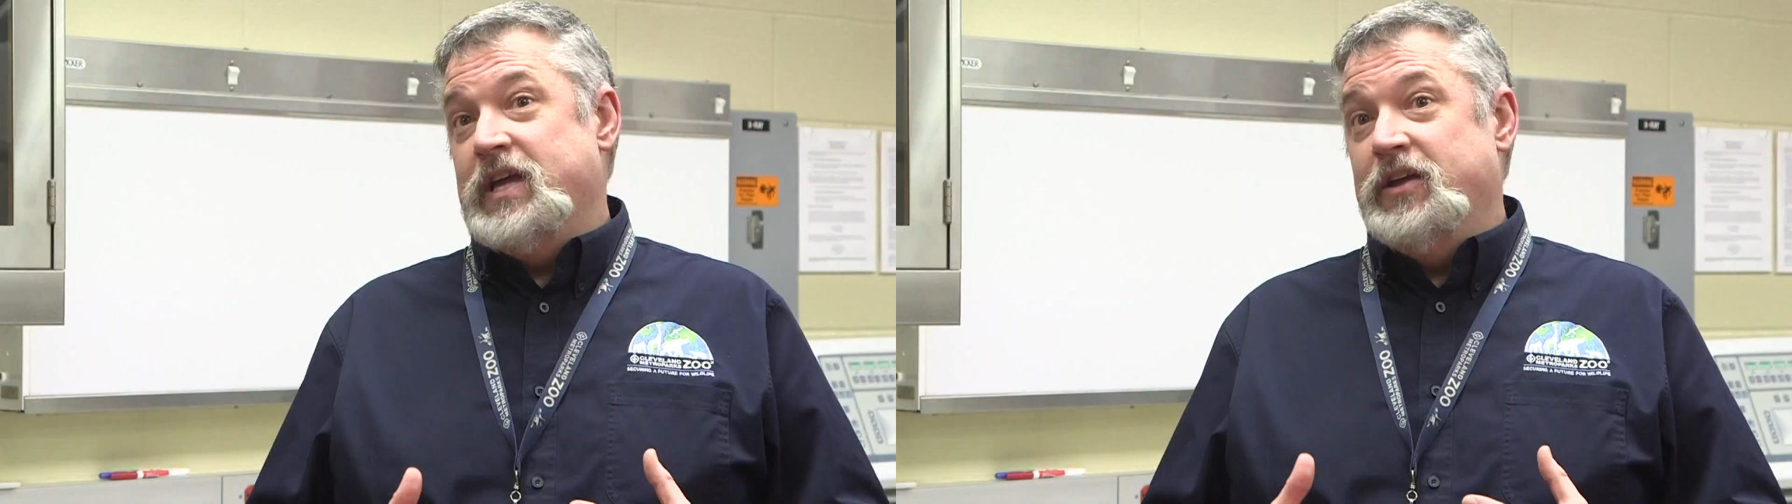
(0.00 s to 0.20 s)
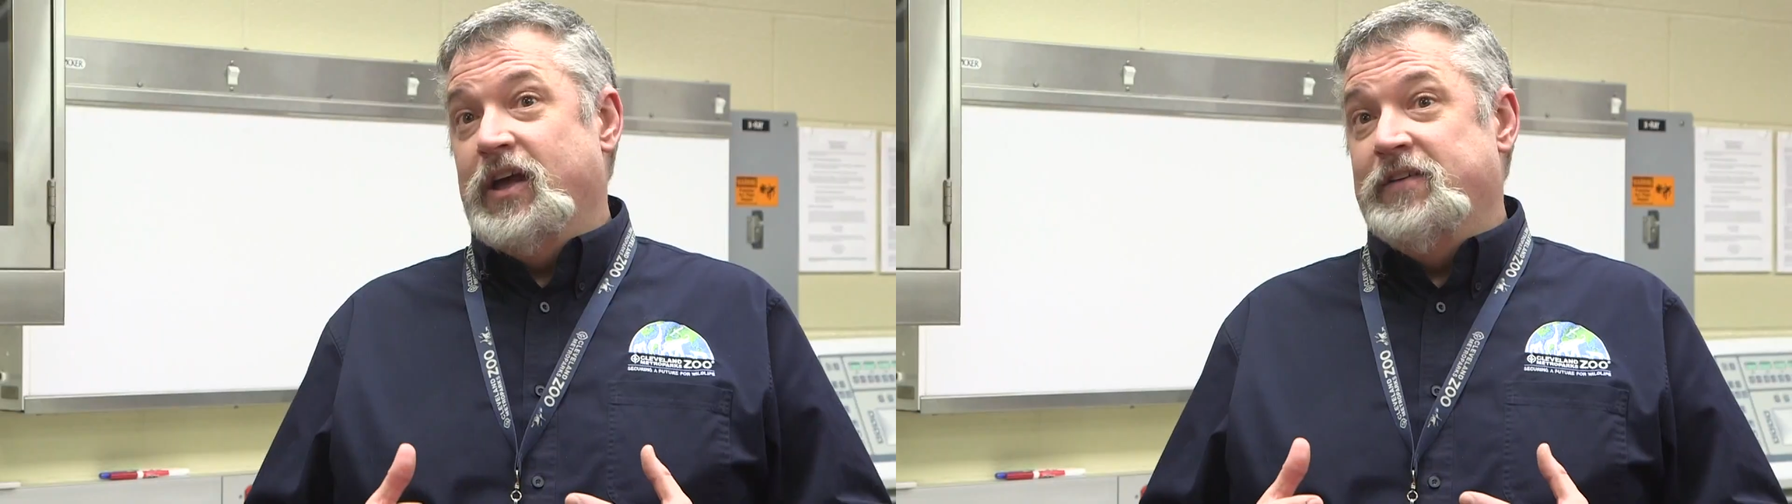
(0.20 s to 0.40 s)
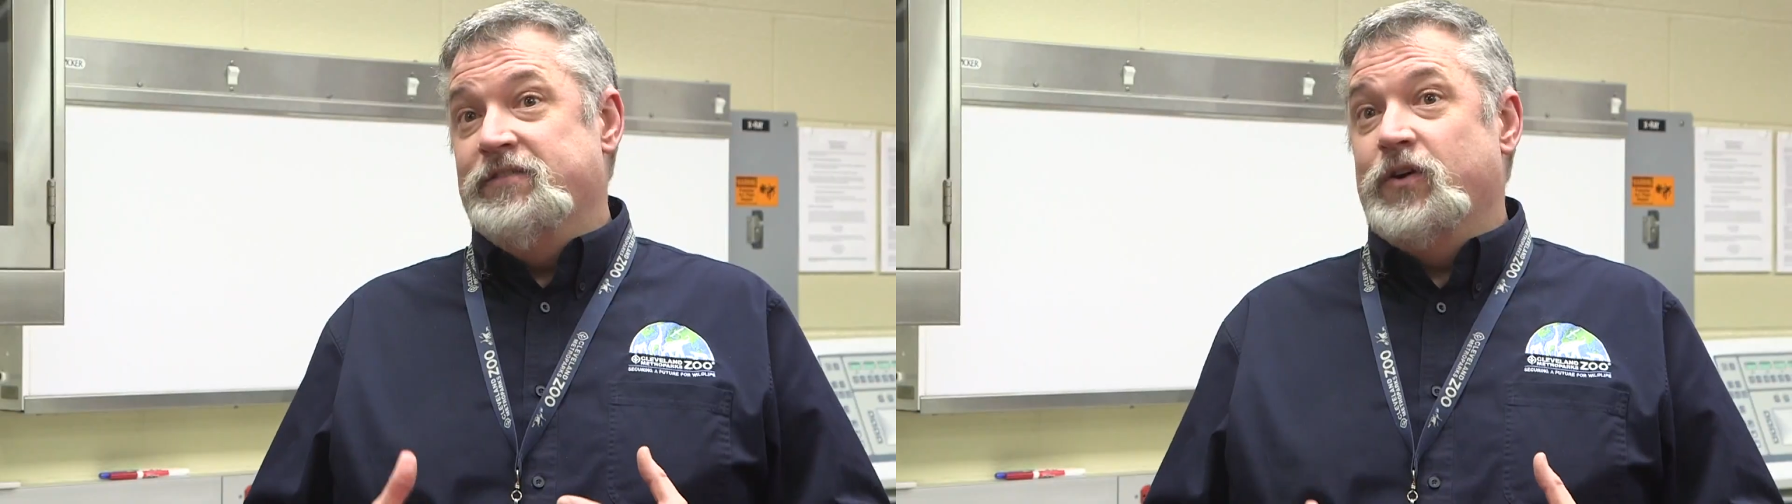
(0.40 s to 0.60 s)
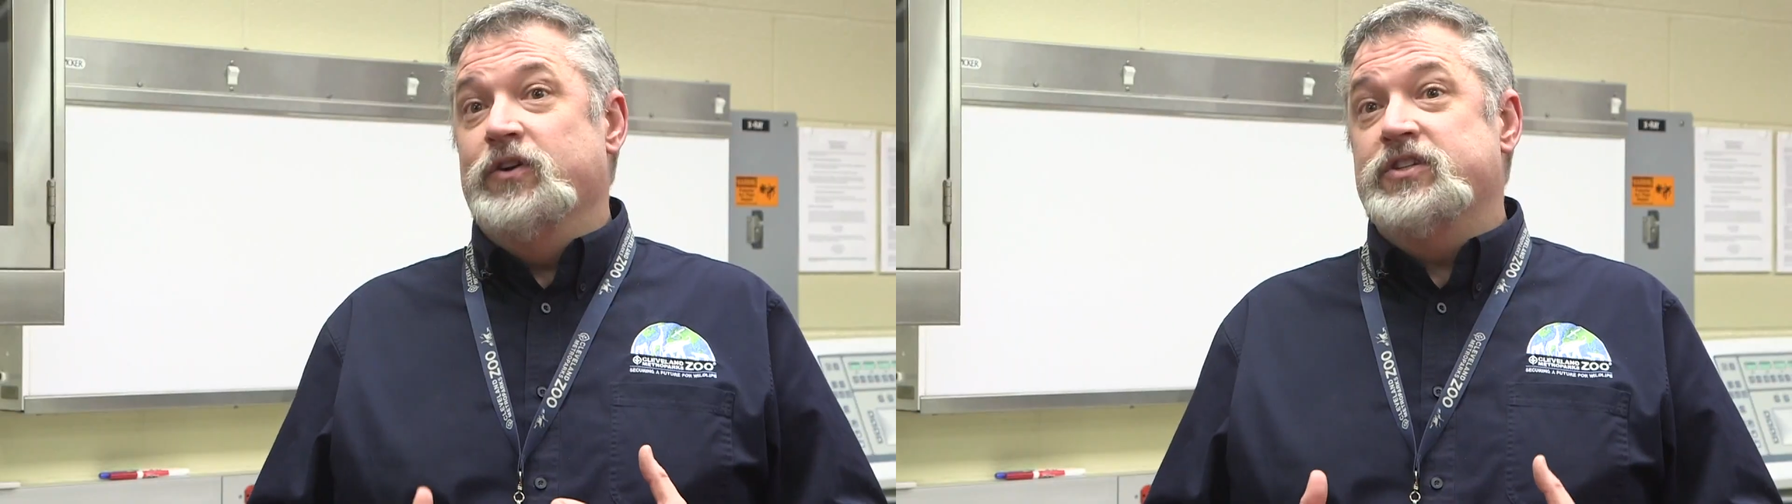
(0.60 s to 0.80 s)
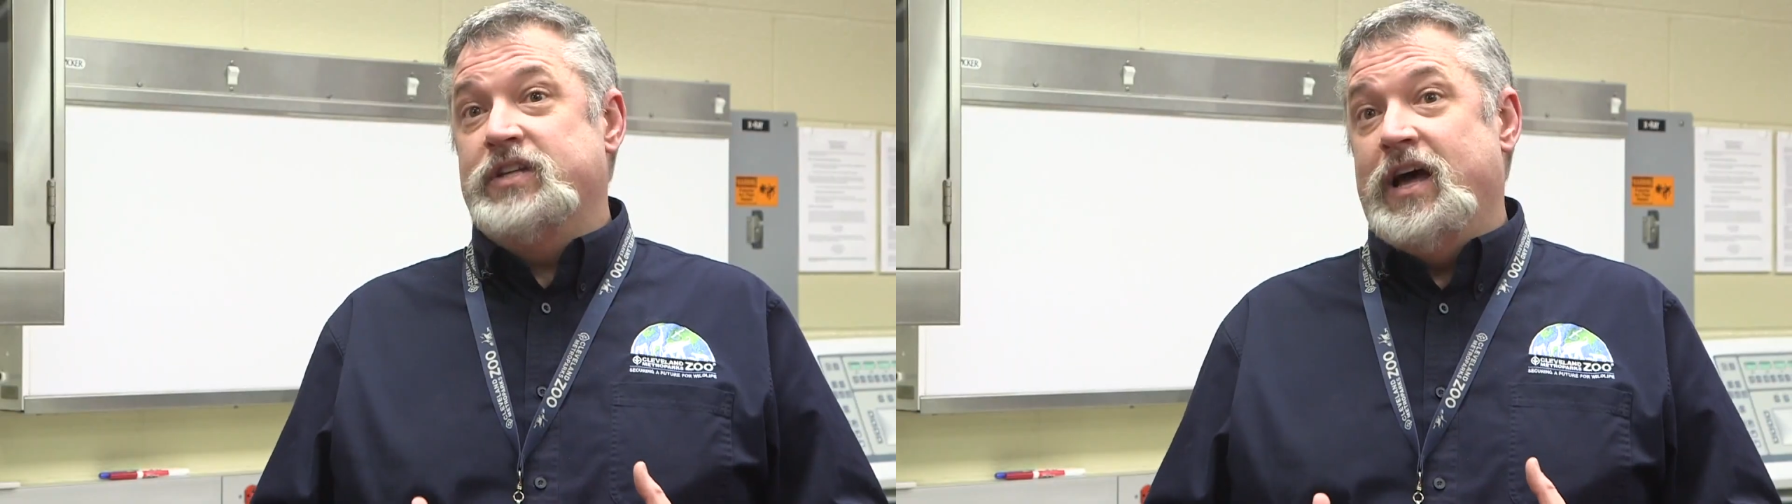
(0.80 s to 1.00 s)
a, a
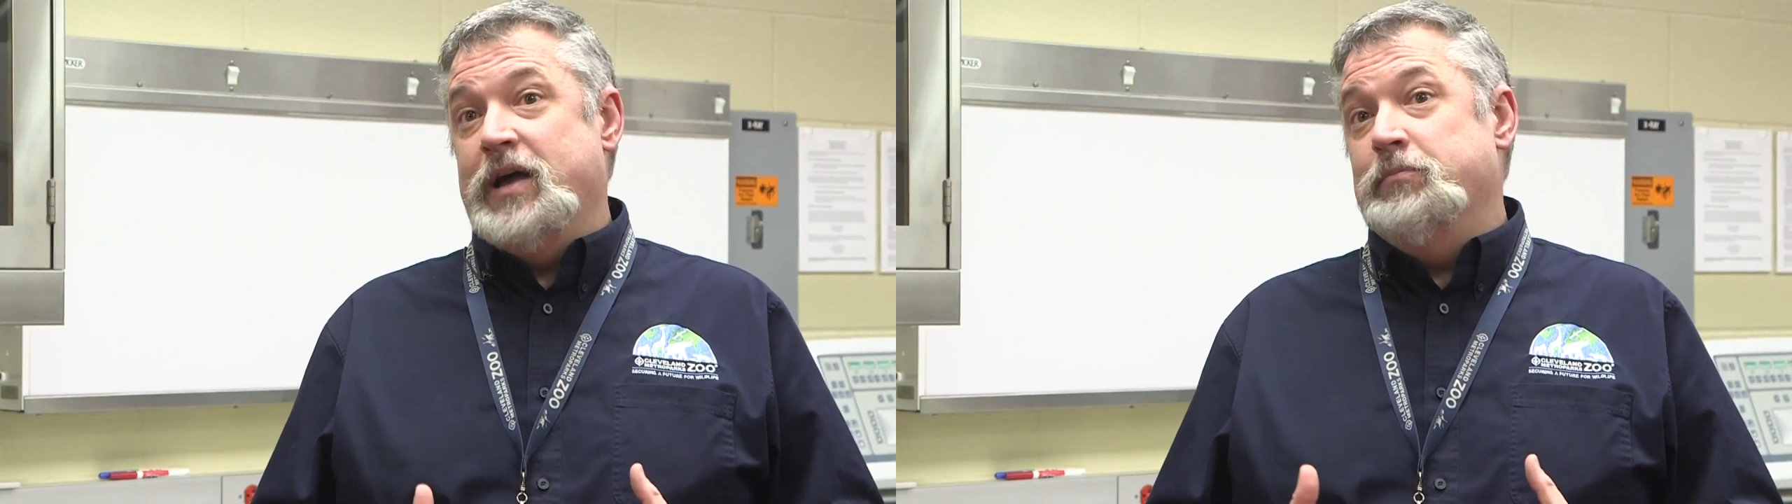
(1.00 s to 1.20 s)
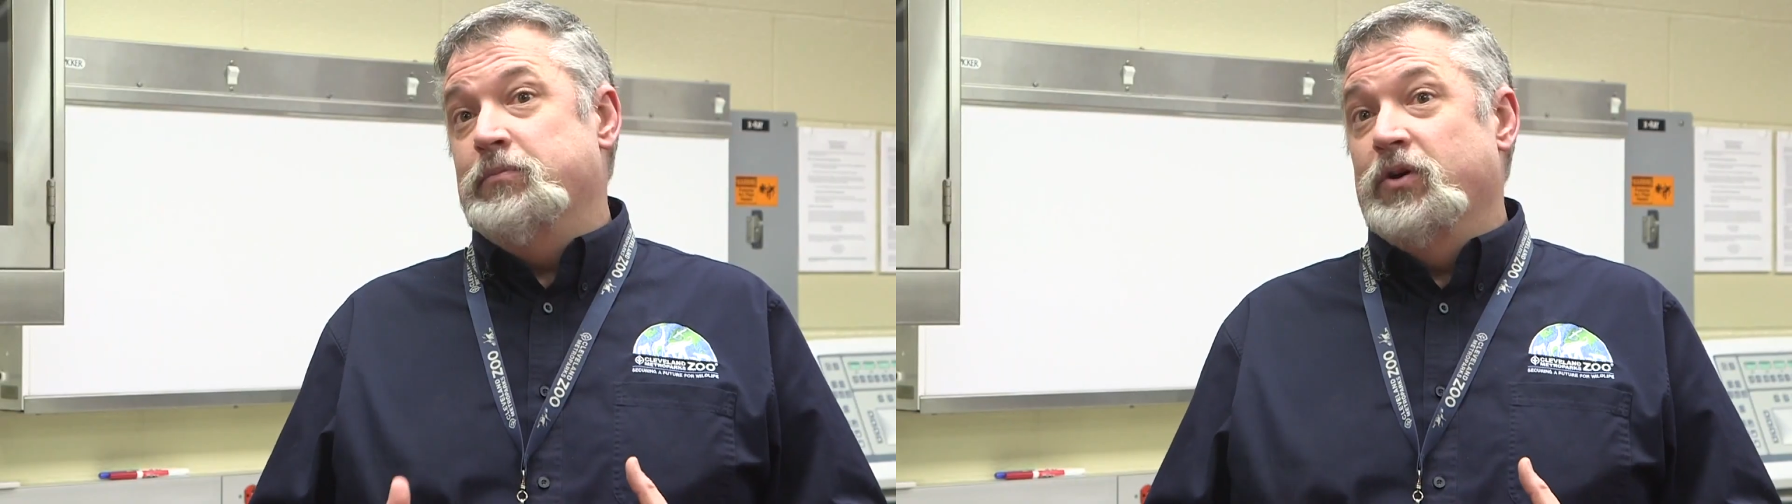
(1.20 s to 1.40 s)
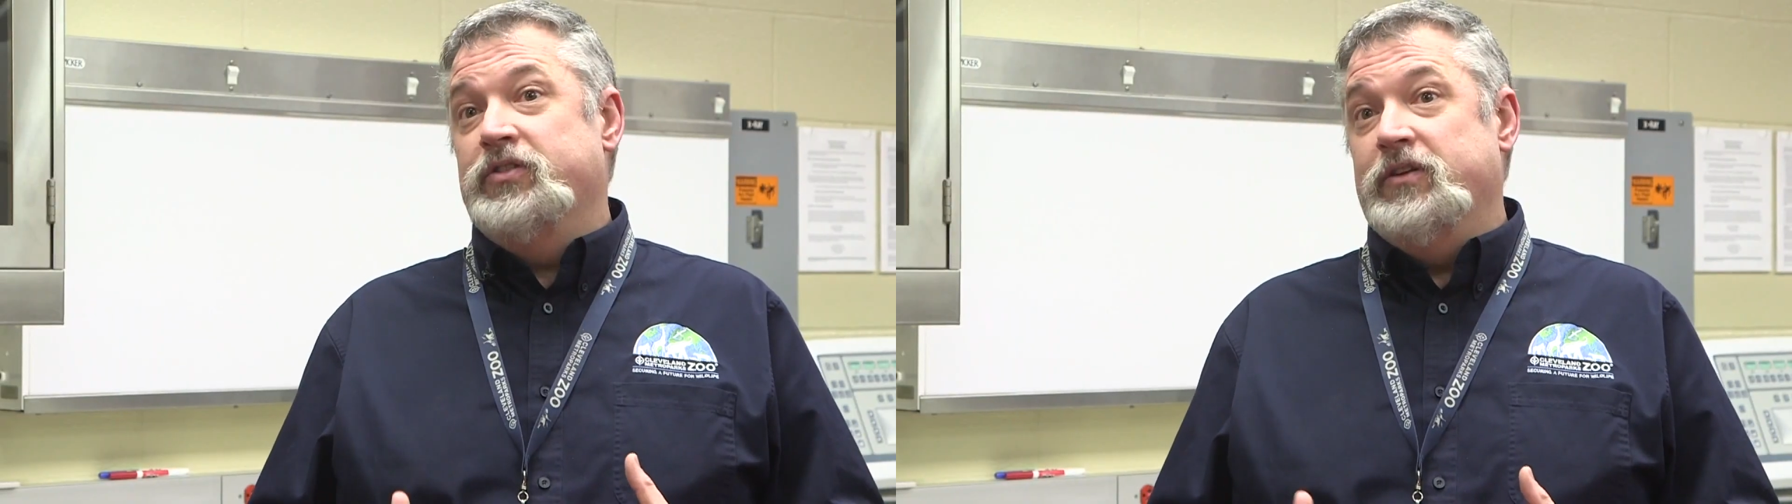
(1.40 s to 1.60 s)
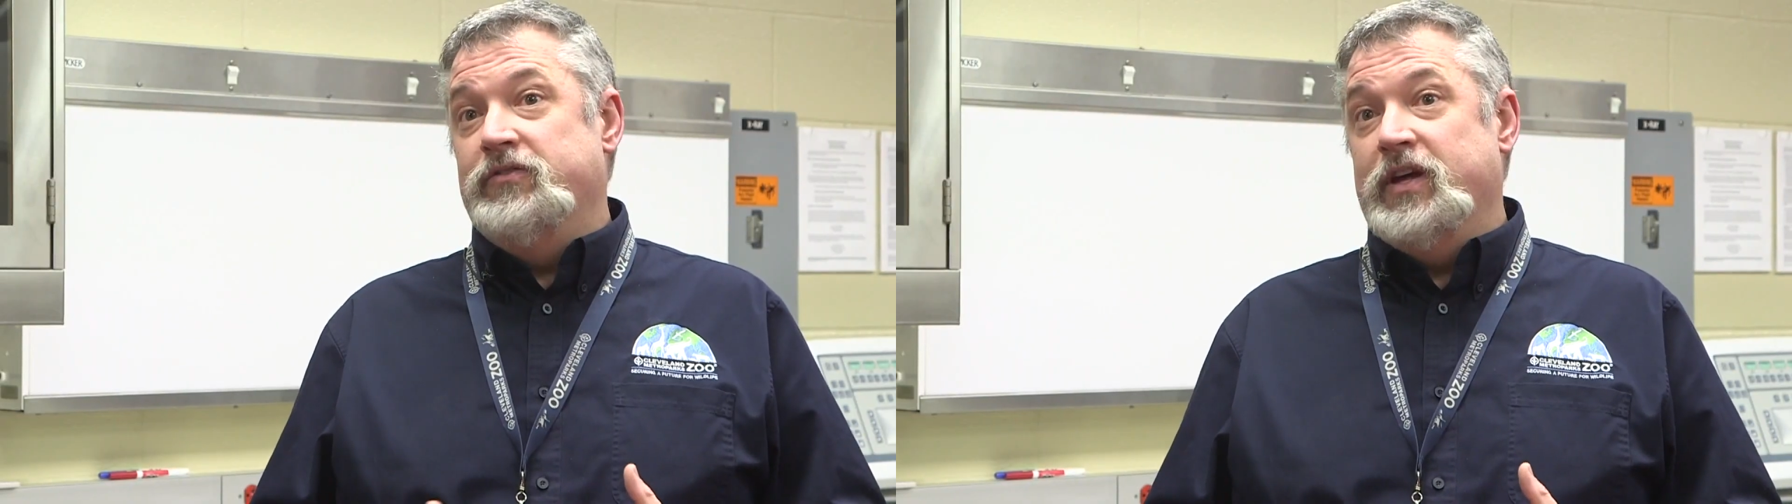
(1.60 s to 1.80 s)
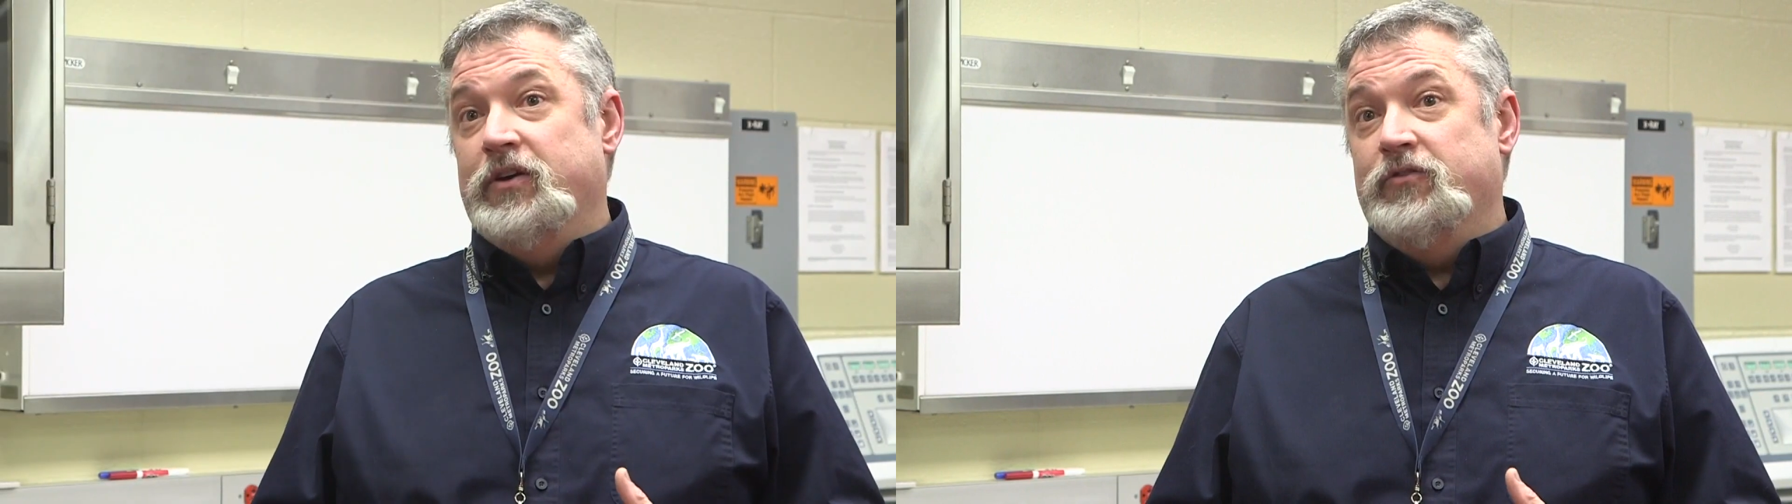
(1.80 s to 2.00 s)
first-time birth
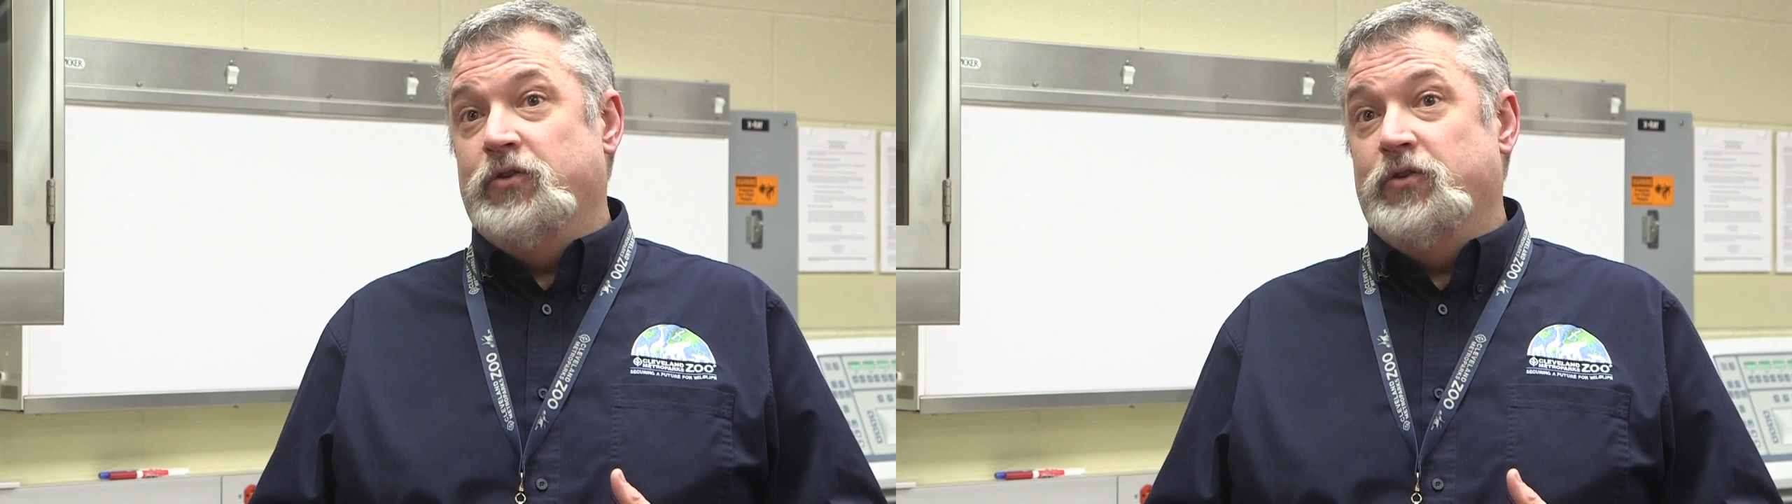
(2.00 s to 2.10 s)
event